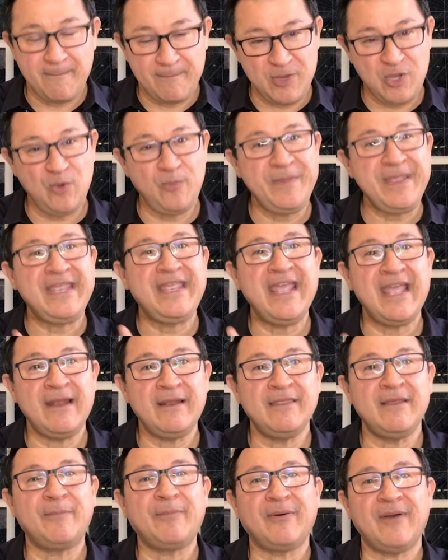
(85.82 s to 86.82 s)
you
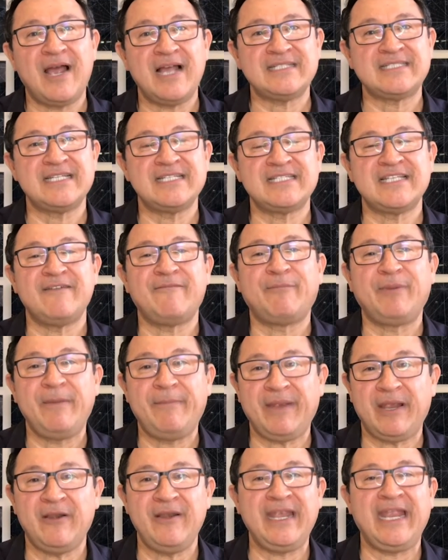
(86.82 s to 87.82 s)
begin the process of
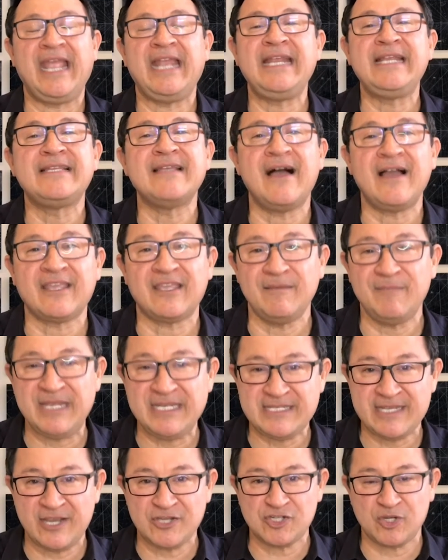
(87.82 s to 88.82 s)
preparing any
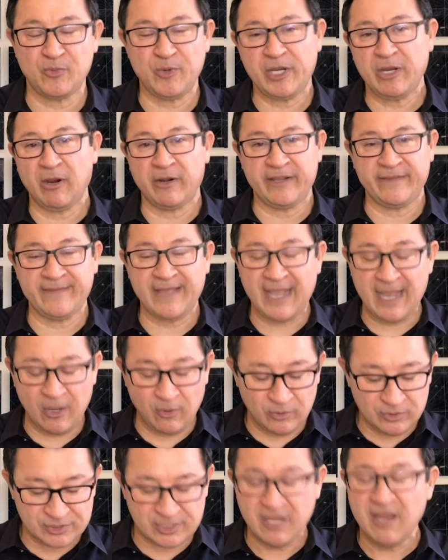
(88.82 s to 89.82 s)
documentation regarding the
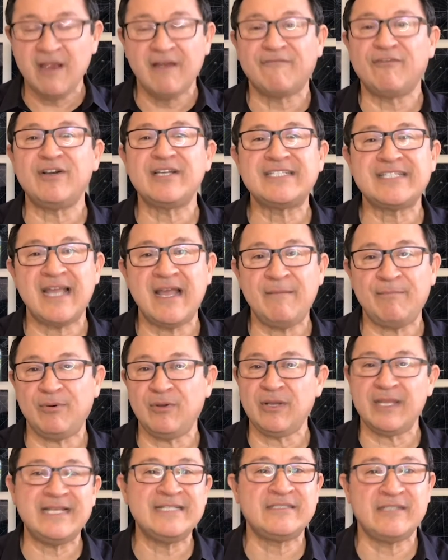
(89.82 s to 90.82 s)
house. For
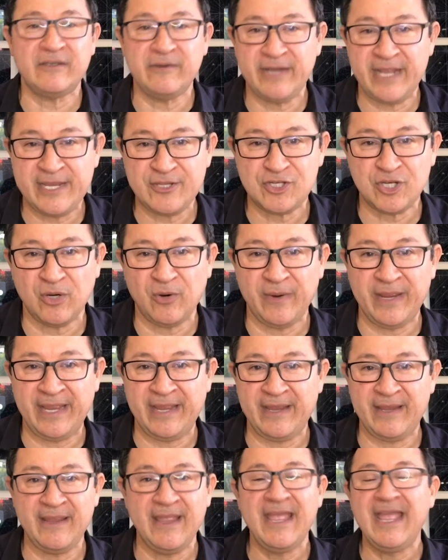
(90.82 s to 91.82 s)
example, is there an
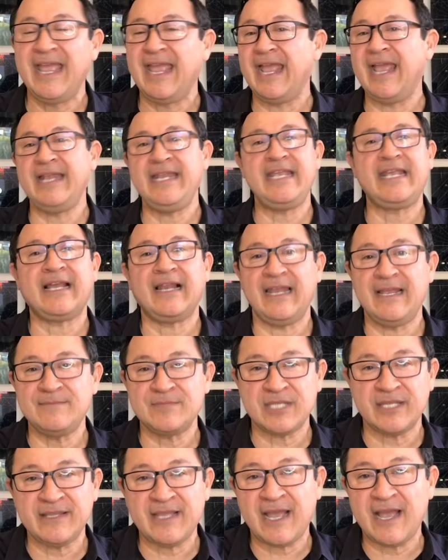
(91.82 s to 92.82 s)
HOA, any
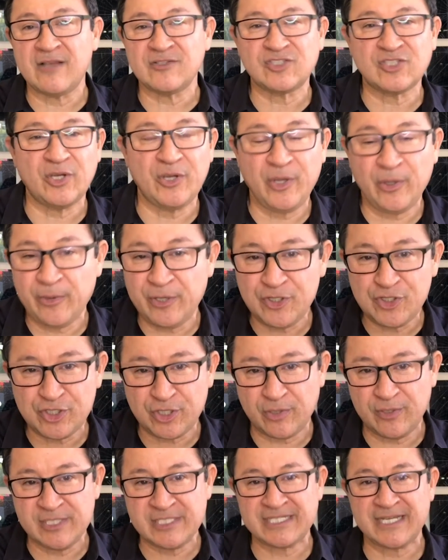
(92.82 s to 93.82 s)
claims on the house to your
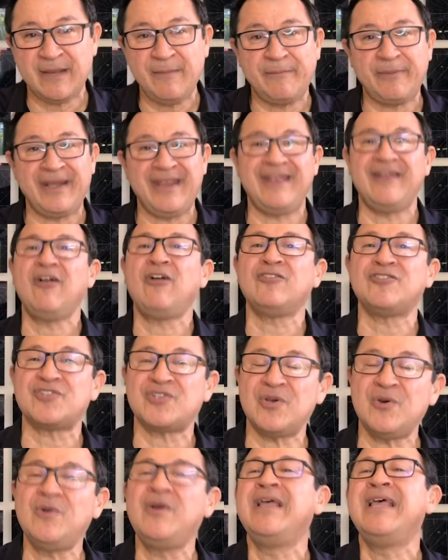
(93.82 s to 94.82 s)
insurance company, and
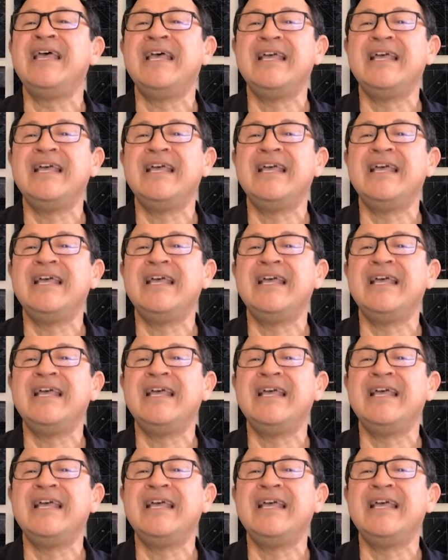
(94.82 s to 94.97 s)
also